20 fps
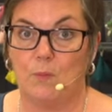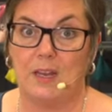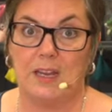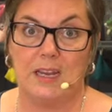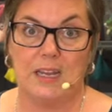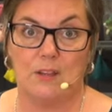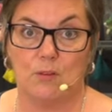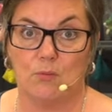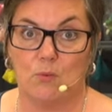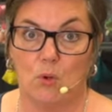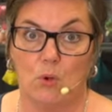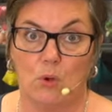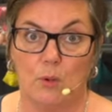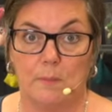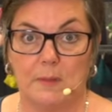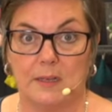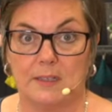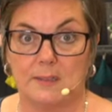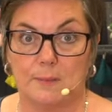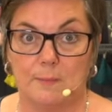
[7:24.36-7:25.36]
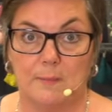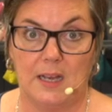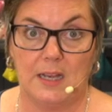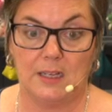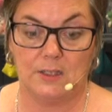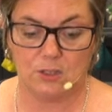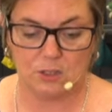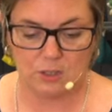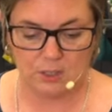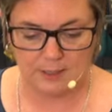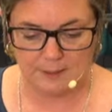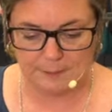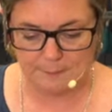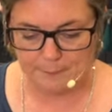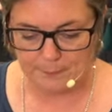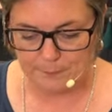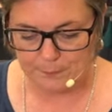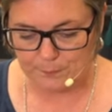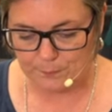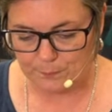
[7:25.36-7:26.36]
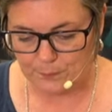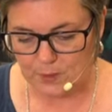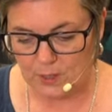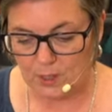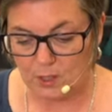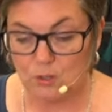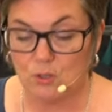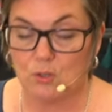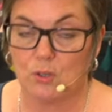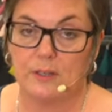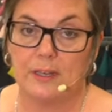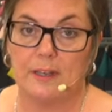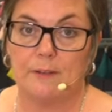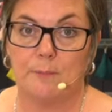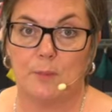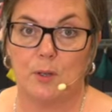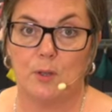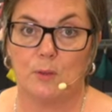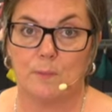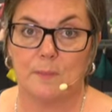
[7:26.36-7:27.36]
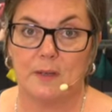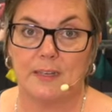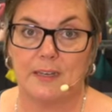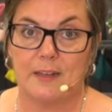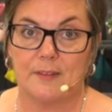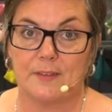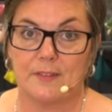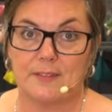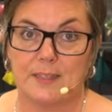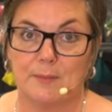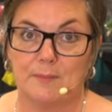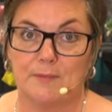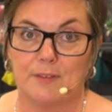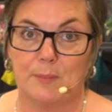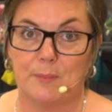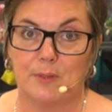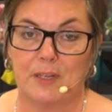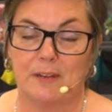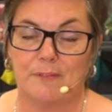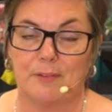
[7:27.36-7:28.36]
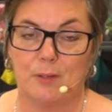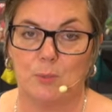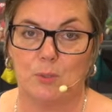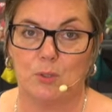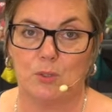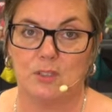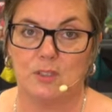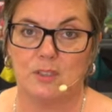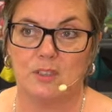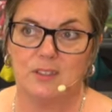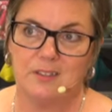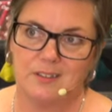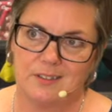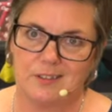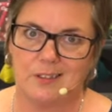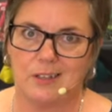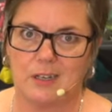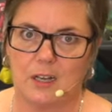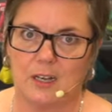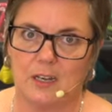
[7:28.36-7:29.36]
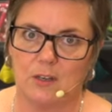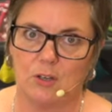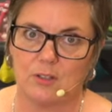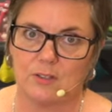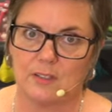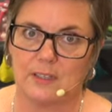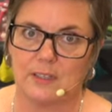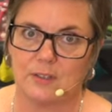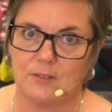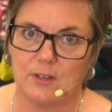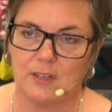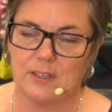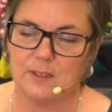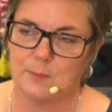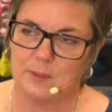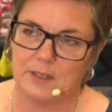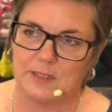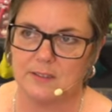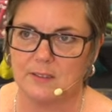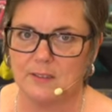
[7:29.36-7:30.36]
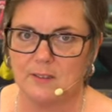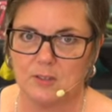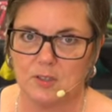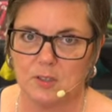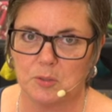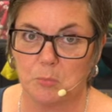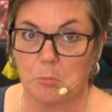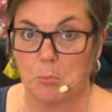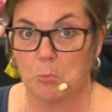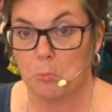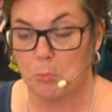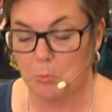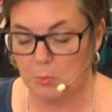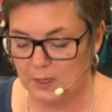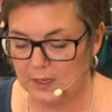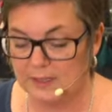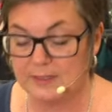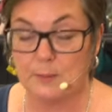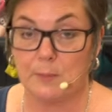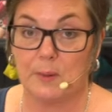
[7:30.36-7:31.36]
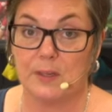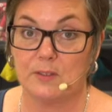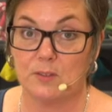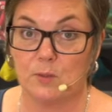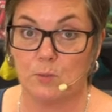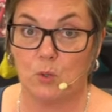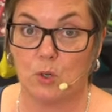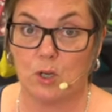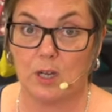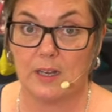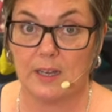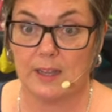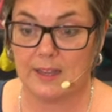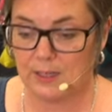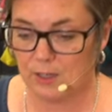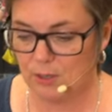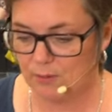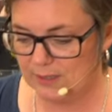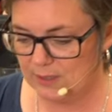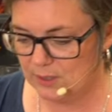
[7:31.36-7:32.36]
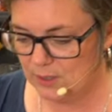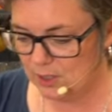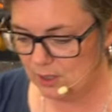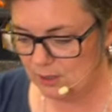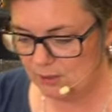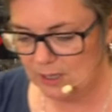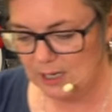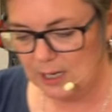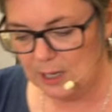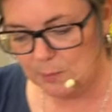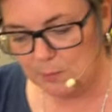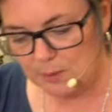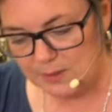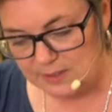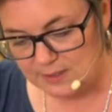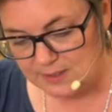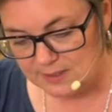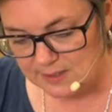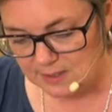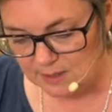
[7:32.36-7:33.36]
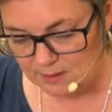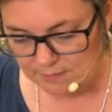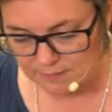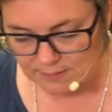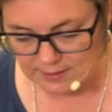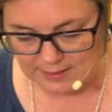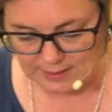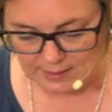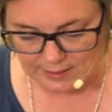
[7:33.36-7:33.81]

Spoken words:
Either or, mix and match. You could have both made out of the same fabric if you wanted to do, so it kind of looks like a dress but isn't. Depends on what kind of thing you're into, but this is lovely.